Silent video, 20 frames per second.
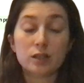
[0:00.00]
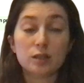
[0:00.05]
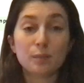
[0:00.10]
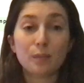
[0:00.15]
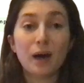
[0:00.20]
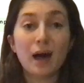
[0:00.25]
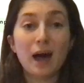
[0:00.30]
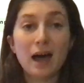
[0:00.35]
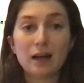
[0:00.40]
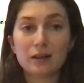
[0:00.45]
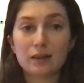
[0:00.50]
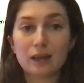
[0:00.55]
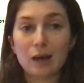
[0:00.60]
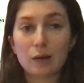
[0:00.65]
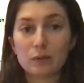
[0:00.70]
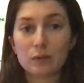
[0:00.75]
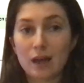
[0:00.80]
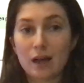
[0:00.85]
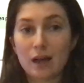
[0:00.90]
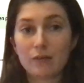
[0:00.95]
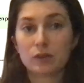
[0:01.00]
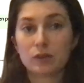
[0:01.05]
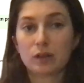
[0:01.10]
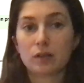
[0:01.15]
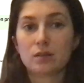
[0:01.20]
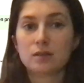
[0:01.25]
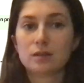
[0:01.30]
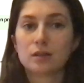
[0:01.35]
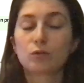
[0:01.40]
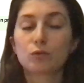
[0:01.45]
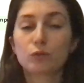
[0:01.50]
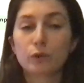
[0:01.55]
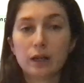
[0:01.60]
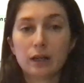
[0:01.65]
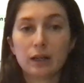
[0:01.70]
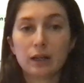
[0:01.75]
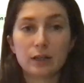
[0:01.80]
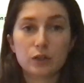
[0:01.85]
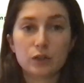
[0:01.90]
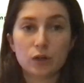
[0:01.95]
to pack that with evidence and
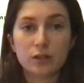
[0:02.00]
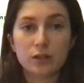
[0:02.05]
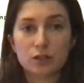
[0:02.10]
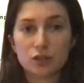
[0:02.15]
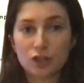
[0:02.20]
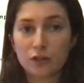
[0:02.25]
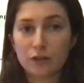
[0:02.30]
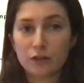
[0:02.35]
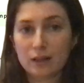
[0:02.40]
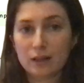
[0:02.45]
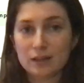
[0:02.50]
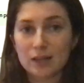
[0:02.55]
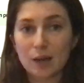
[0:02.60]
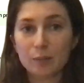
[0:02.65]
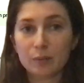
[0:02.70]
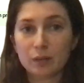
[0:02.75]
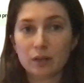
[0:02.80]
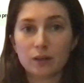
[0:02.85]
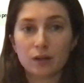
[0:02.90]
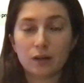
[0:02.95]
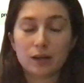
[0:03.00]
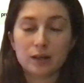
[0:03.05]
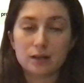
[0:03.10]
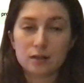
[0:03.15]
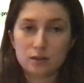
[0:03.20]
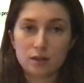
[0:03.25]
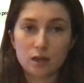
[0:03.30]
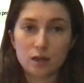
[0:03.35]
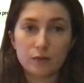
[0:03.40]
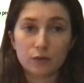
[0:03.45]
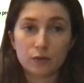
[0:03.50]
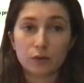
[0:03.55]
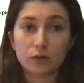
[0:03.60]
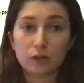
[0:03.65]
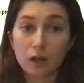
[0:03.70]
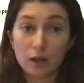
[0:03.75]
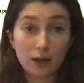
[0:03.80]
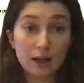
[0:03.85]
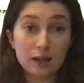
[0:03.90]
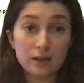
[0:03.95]
really try to show the examiner that I deserve a
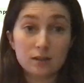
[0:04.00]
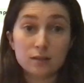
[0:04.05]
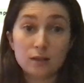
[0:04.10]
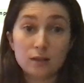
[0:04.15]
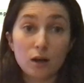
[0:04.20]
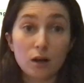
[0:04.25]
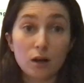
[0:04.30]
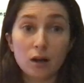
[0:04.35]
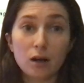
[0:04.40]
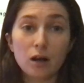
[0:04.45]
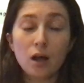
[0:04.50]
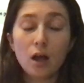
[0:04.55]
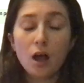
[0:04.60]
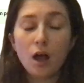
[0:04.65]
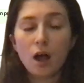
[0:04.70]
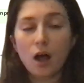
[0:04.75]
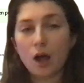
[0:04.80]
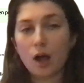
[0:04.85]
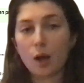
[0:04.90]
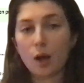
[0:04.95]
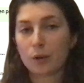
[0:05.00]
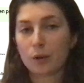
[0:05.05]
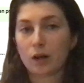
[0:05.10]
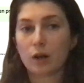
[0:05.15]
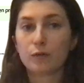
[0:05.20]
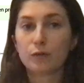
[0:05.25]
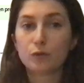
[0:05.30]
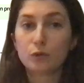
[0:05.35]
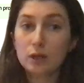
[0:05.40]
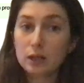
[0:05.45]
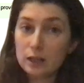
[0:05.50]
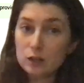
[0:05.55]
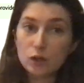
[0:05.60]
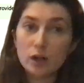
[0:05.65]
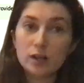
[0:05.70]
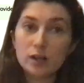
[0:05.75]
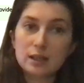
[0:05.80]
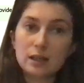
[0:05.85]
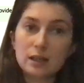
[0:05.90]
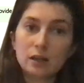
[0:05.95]
an A star. Um, and I've really
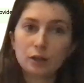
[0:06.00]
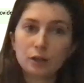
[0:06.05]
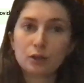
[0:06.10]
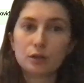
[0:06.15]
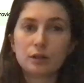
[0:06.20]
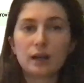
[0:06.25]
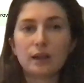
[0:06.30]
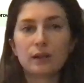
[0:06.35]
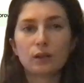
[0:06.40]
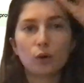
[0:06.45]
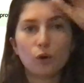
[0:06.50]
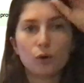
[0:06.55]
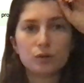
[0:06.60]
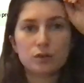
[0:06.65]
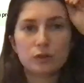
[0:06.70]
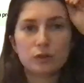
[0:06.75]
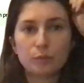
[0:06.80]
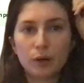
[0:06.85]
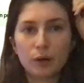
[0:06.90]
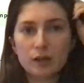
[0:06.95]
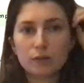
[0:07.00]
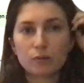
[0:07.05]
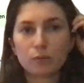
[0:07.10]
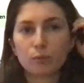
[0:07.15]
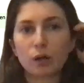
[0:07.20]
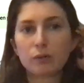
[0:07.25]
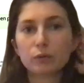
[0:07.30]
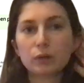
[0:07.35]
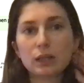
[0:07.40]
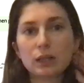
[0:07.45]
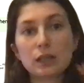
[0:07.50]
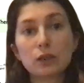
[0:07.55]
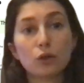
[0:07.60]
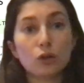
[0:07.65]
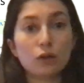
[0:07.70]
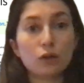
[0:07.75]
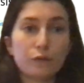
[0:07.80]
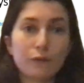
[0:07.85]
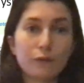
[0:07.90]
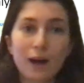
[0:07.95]
tried to include there lots of my, my really
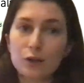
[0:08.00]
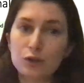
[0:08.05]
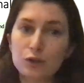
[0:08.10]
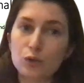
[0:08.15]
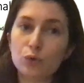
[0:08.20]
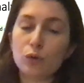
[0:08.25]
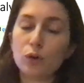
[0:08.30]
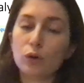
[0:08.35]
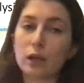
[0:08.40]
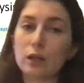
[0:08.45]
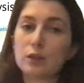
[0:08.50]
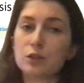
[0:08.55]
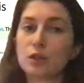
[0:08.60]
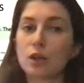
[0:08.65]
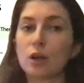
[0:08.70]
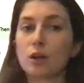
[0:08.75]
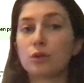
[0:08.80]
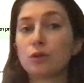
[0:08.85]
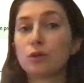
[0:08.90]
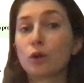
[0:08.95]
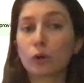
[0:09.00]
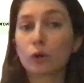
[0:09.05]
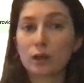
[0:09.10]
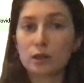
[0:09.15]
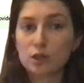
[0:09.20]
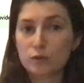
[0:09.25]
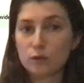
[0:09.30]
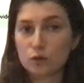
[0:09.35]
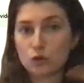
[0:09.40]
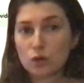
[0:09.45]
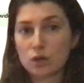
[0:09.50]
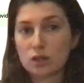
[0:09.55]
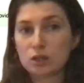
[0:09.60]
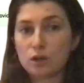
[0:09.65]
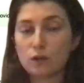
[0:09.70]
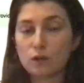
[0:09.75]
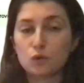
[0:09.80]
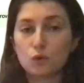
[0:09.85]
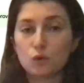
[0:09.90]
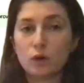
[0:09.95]
good factual knowledge, you know, knowledge of the Treaty
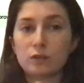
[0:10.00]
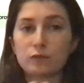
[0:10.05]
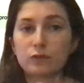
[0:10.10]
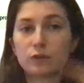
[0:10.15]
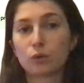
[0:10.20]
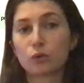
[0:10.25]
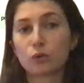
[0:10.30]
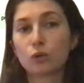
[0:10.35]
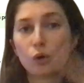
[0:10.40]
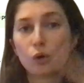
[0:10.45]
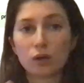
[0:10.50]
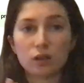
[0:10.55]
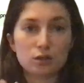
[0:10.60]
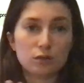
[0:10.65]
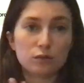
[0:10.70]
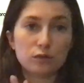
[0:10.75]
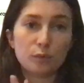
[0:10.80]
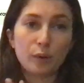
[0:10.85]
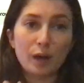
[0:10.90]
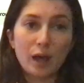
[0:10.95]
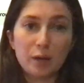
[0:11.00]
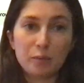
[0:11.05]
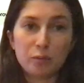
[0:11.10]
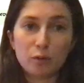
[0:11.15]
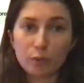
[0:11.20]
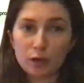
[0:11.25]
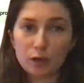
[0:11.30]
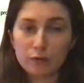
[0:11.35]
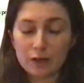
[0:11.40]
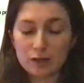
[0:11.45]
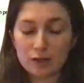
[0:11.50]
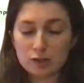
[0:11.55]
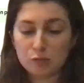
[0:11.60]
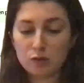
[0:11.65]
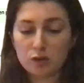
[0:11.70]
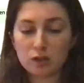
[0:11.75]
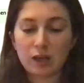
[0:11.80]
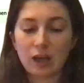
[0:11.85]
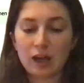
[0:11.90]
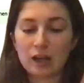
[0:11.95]
of Joinville, knowledge of the Papal Bull of
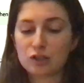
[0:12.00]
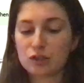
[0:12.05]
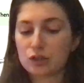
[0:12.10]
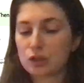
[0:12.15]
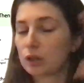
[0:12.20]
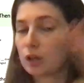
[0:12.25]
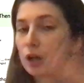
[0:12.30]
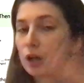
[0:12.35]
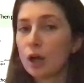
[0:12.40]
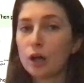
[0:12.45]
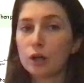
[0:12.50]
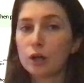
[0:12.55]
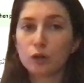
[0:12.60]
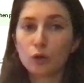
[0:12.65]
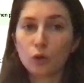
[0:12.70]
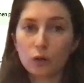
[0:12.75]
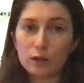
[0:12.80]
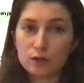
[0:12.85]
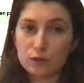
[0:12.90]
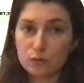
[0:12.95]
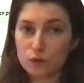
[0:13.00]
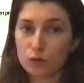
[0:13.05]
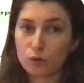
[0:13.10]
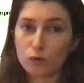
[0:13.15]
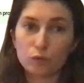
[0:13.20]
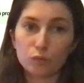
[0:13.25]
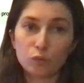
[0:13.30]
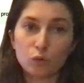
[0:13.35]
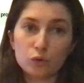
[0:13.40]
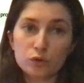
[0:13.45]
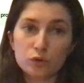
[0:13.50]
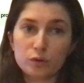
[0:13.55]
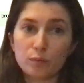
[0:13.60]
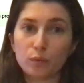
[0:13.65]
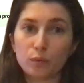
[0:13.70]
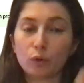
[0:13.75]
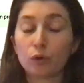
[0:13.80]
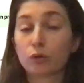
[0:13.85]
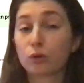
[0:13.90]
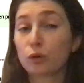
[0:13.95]
Excommunication, knowledge of the Throckmorton
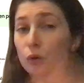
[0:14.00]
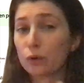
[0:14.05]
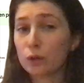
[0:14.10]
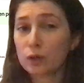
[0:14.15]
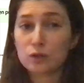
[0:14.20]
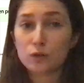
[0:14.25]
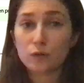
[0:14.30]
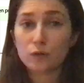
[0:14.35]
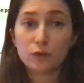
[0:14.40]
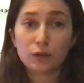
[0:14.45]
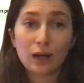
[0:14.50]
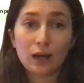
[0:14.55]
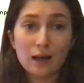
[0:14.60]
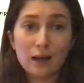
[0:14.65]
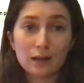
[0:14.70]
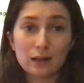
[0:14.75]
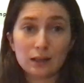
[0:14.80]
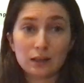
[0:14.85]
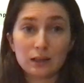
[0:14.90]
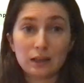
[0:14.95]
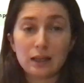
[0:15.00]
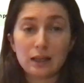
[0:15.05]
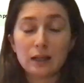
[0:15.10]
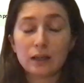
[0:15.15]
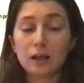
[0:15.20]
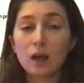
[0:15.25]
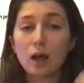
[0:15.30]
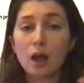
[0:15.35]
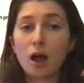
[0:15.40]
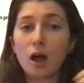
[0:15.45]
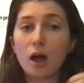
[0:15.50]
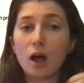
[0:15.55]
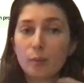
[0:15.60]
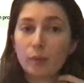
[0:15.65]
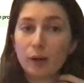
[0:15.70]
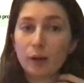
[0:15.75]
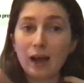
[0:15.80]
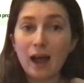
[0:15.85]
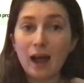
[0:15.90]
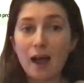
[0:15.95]
plot, knowledge of the Catholic League. Um, I
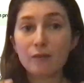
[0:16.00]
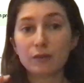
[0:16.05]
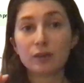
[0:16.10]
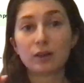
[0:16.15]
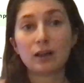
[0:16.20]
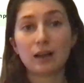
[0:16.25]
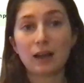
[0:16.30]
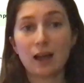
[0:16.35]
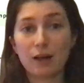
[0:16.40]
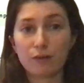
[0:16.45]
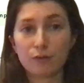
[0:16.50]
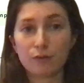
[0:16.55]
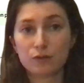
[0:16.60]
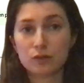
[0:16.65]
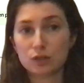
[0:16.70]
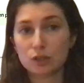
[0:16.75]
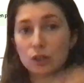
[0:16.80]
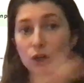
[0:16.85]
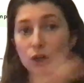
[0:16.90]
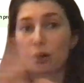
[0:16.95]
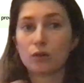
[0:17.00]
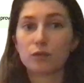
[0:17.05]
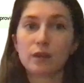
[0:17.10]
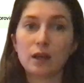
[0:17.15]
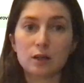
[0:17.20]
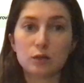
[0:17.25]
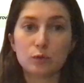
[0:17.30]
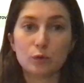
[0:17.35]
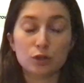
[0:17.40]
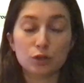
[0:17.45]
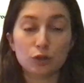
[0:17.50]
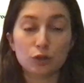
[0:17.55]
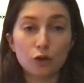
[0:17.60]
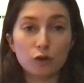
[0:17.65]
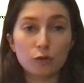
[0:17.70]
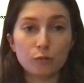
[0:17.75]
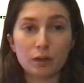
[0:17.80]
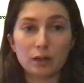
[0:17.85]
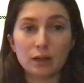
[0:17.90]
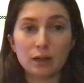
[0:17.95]
haven't left, you know, things which could
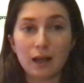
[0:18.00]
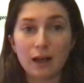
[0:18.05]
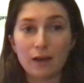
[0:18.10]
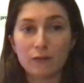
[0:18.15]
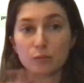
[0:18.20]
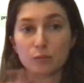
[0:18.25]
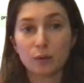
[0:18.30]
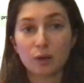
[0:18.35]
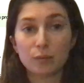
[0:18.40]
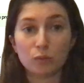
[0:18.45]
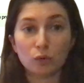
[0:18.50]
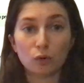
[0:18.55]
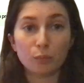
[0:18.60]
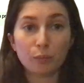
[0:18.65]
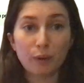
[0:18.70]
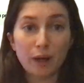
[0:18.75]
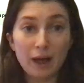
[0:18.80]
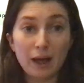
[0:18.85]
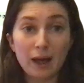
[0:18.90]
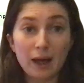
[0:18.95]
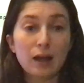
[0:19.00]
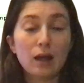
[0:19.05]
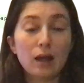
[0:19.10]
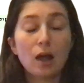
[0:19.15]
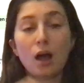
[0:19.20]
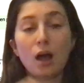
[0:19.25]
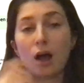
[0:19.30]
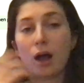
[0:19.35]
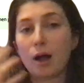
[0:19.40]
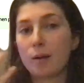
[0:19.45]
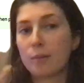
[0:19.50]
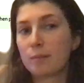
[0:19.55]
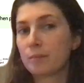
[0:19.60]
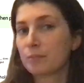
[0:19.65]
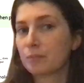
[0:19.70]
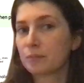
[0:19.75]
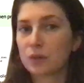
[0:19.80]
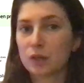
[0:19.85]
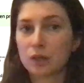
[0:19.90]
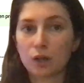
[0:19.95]
have been left a bit more bare,
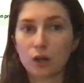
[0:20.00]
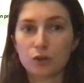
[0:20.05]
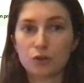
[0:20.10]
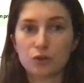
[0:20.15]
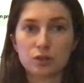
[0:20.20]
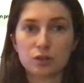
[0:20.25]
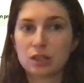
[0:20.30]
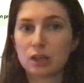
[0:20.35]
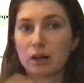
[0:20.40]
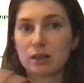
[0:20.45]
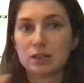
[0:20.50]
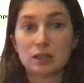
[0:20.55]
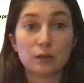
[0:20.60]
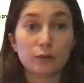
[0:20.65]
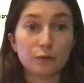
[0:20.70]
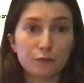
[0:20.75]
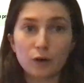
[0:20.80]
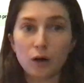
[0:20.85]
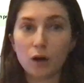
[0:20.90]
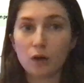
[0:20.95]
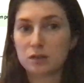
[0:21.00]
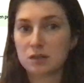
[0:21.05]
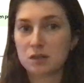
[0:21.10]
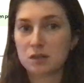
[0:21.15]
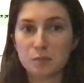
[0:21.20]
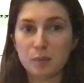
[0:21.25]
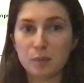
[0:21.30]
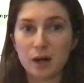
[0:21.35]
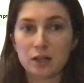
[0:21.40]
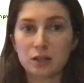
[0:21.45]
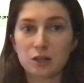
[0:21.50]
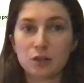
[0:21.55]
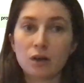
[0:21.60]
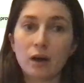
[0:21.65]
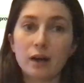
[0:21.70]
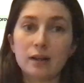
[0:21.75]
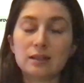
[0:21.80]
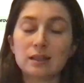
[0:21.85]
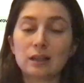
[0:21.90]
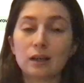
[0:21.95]
um, you know, just the idea of France and Spain
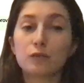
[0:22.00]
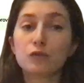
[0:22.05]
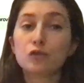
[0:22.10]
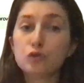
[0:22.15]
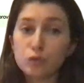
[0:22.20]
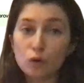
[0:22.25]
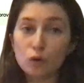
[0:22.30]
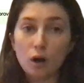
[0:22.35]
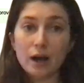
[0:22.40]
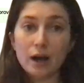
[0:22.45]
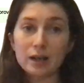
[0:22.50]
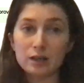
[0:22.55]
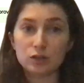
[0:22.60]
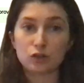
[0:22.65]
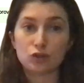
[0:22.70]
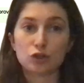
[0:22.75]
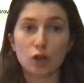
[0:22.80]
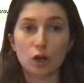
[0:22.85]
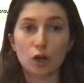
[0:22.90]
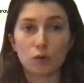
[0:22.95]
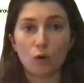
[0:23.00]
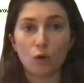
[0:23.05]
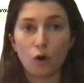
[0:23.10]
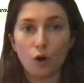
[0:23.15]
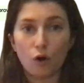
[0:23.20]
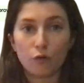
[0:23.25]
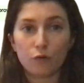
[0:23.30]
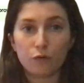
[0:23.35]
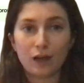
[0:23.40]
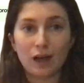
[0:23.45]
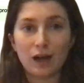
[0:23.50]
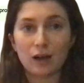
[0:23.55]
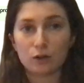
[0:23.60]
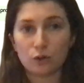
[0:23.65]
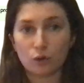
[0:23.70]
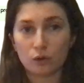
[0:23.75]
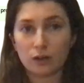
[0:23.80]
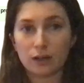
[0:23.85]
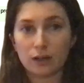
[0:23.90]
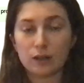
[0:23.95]
uniting. I've tried to show off that
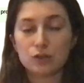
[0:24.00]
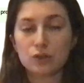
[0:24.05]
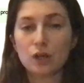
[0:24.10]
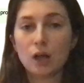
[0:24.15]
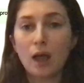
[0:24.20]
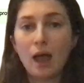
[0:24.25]
knowledge.